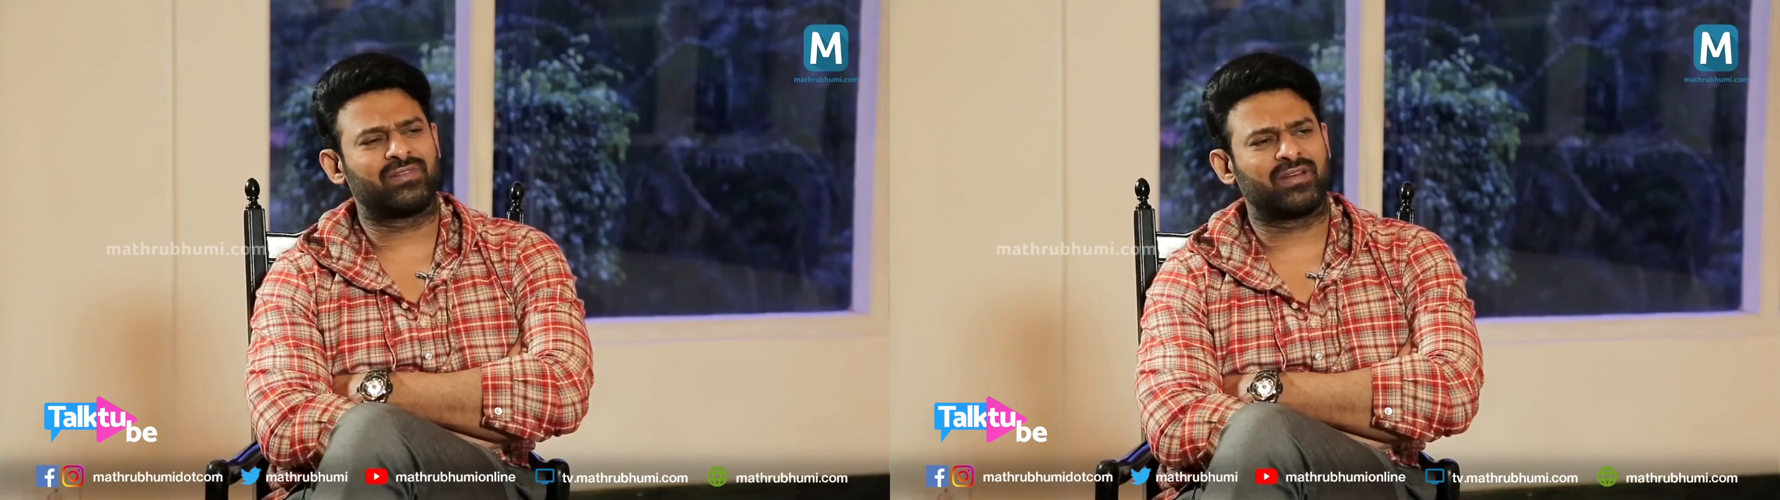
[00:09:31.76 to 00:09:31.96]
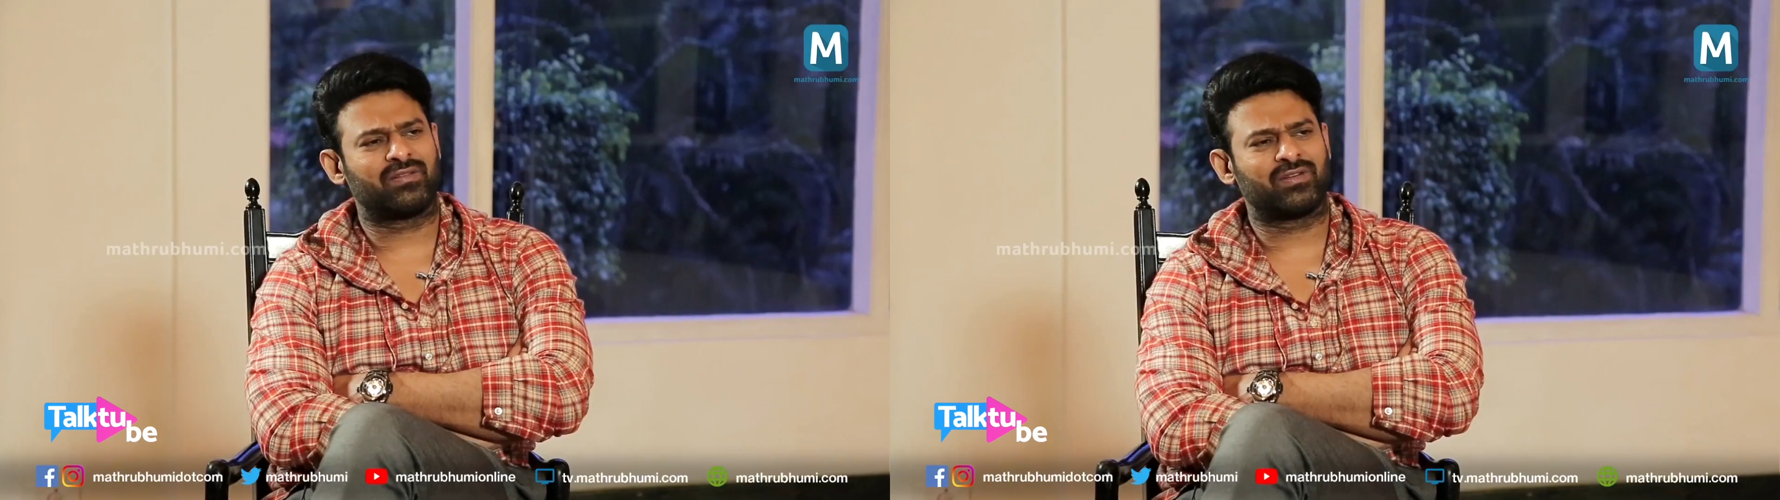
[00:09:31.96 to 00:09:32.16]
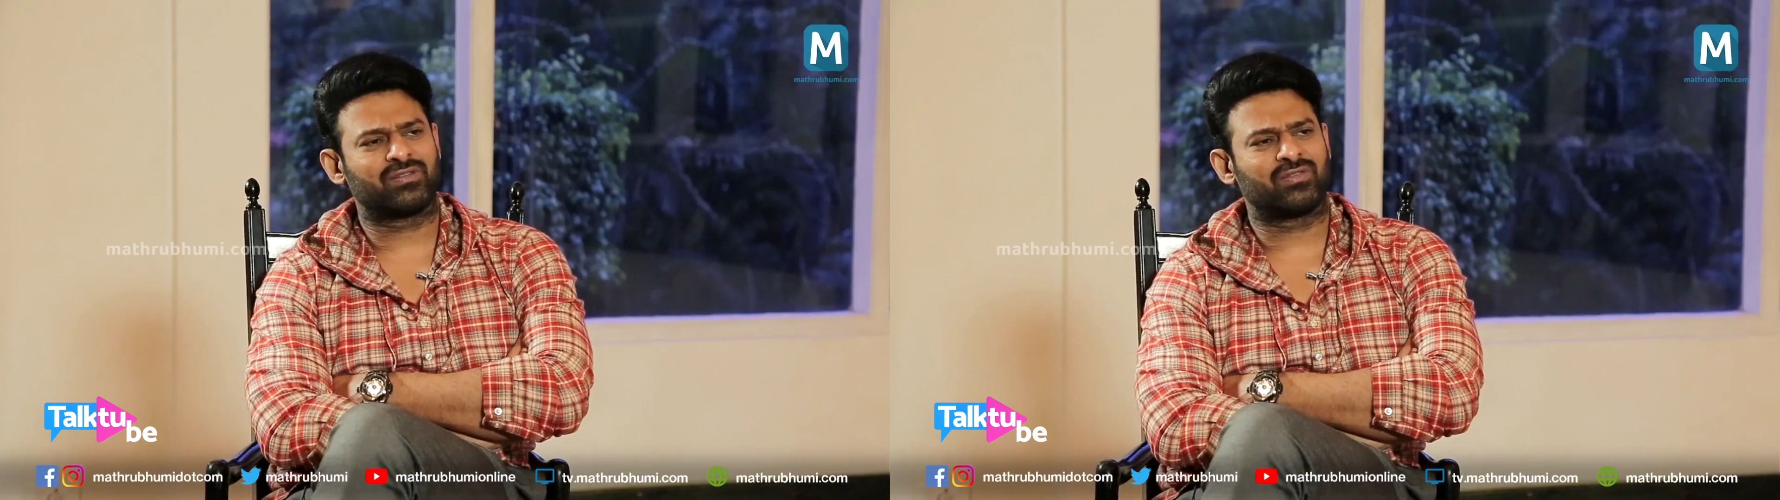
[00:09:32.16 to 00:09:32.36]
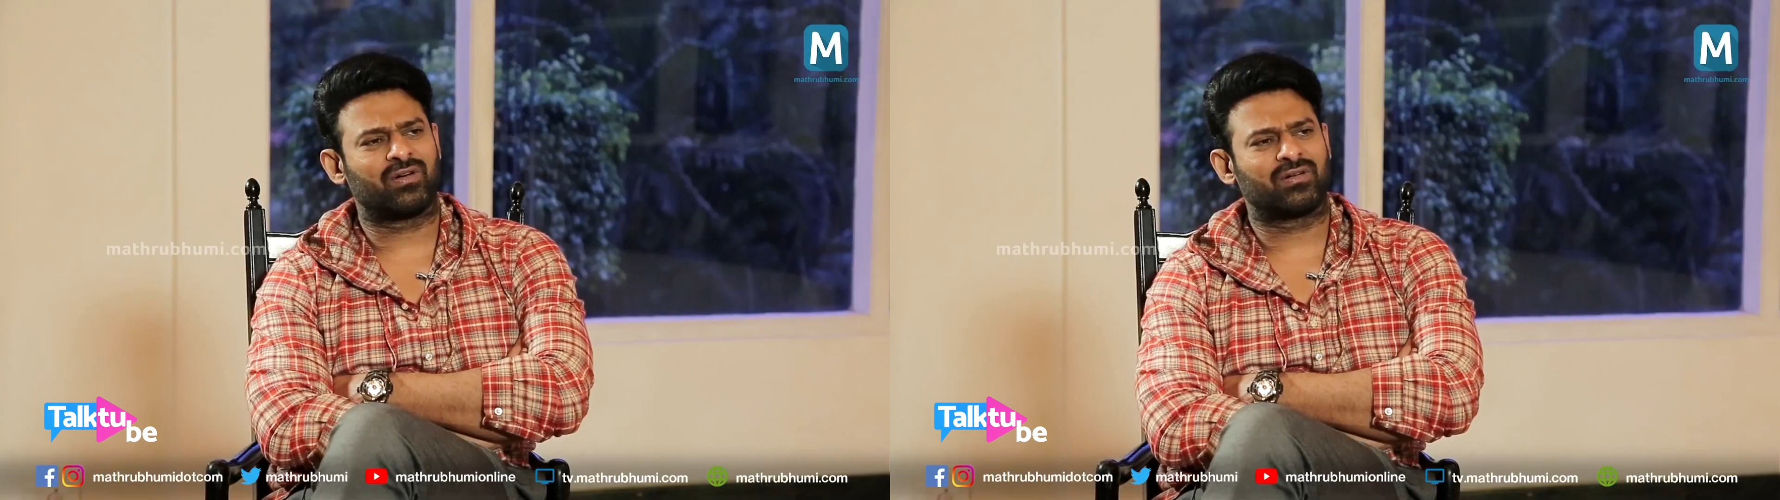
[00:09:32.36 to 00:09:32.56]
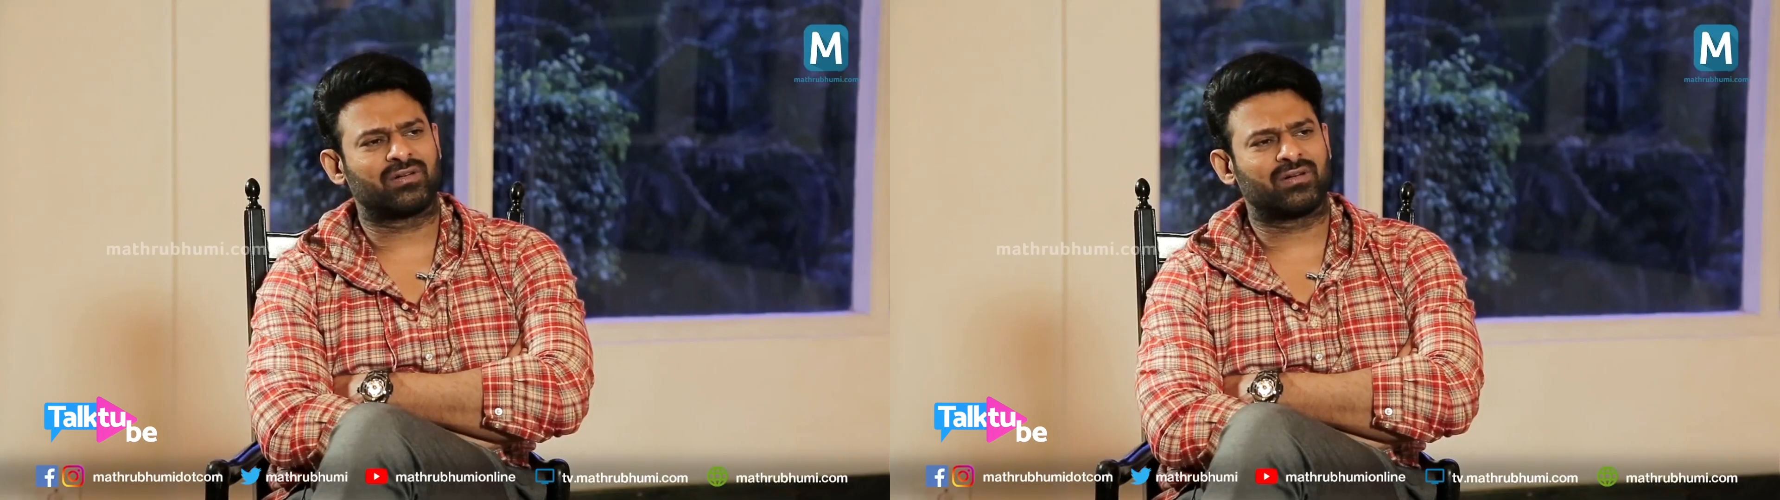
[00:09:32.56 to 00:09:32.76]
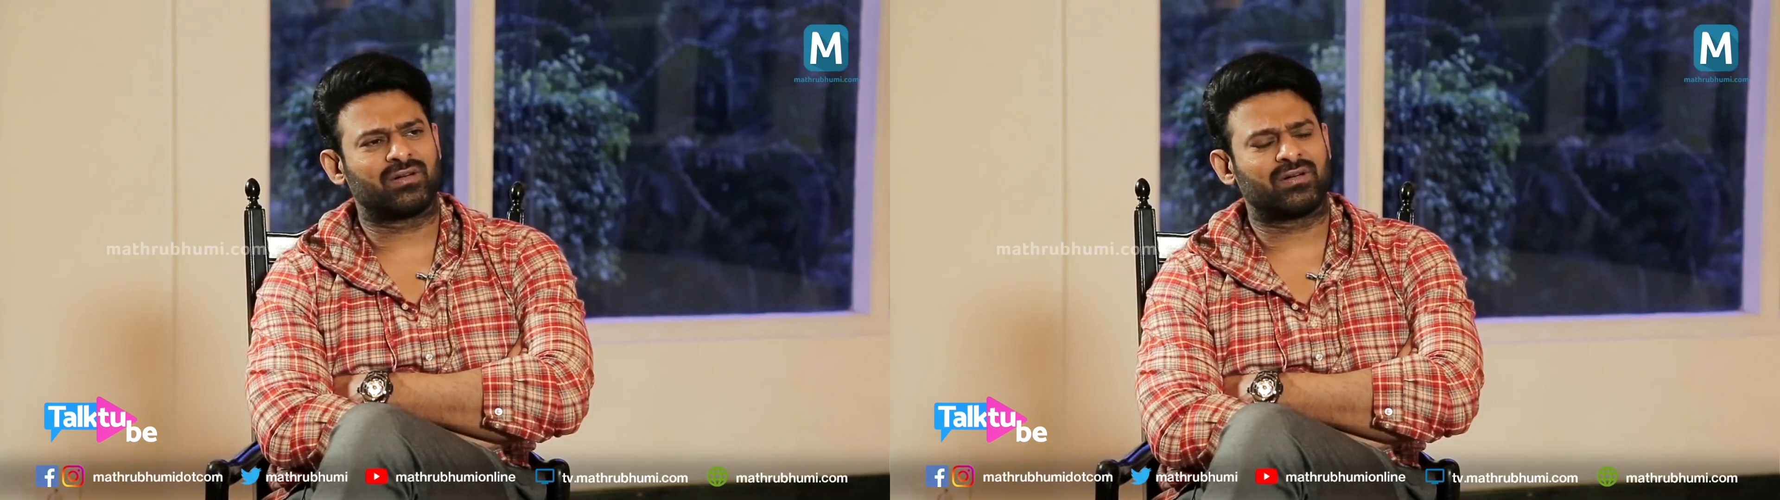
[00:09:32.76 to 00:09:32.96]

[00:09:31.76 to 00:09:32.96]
we never thought